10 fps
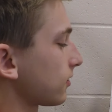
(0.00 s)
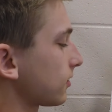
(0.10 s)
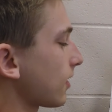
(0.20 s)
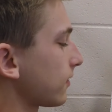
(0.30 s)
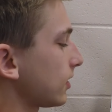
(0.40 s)

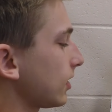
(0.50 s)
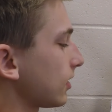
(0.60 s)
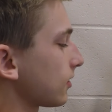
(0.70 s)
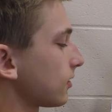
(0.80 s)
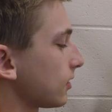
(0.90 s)

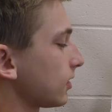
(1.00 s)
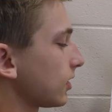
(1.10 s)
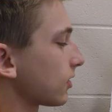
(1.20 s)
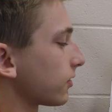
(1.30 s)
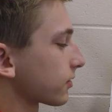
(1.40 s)
17
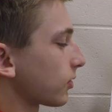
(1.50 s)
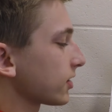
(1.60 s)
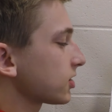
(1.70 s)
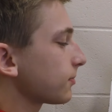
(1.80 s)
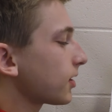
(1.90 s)
equals
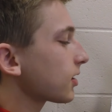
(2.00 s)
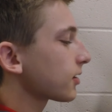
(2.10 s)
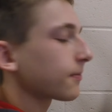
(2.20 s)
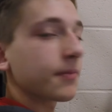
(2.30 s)
question mark,